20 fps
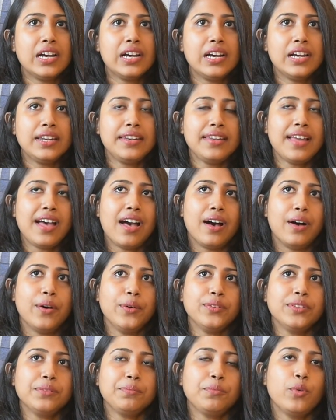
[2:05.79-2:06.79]
Now
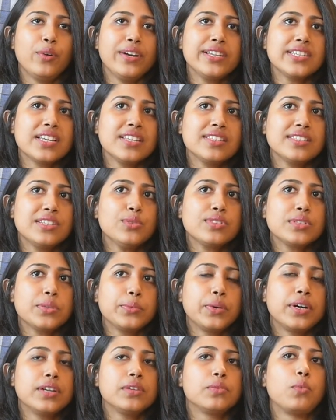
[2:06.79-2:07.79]
the poet has used the
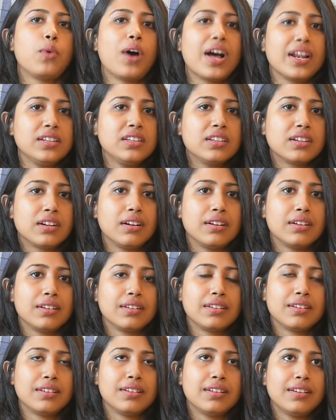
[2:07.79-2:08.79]
word wonder.
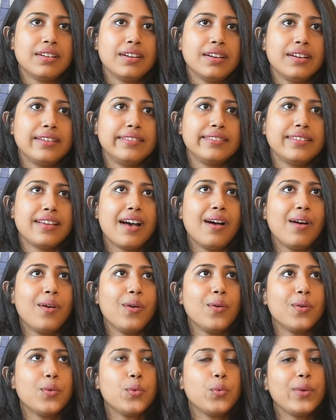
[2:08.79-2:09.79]

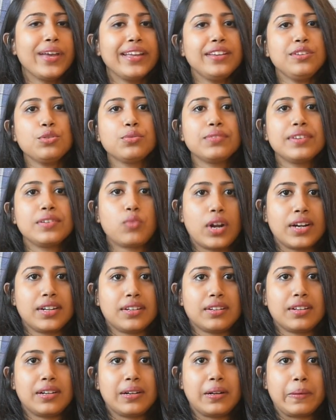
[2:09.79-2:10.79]
Now when do we
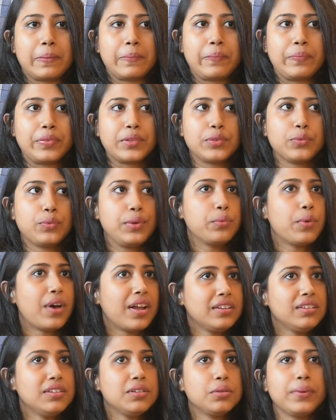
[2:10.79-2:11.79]
wonder? We
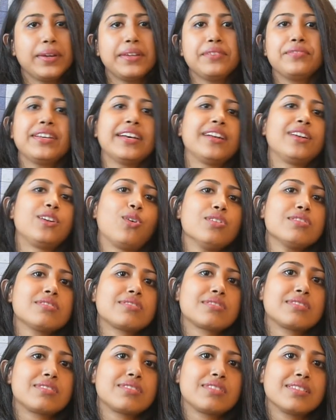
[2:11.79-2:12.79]
wonder when we are
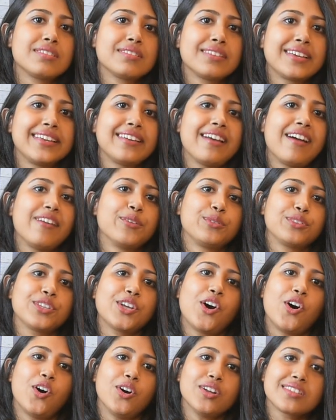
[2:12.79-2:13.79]
lost in our own
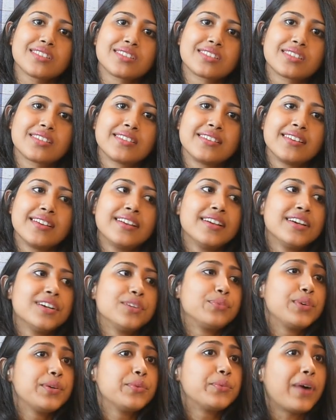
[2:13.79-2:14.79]
thoughts.
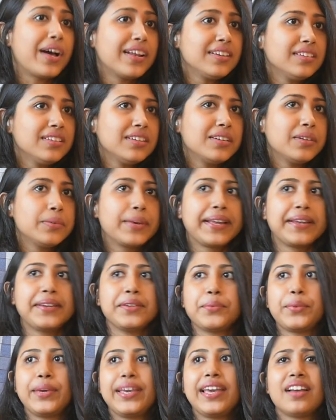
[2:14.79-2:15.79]
We wonder when
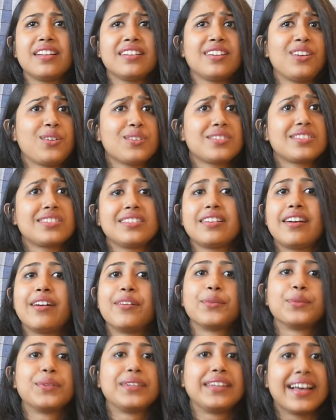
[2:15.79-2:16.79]
we are lost in our
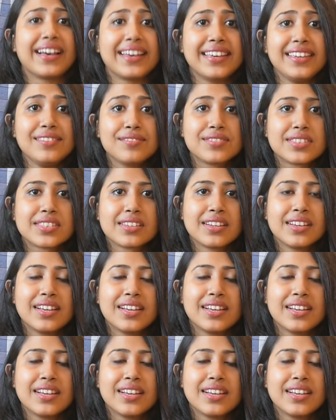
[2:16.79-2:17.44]
own lives.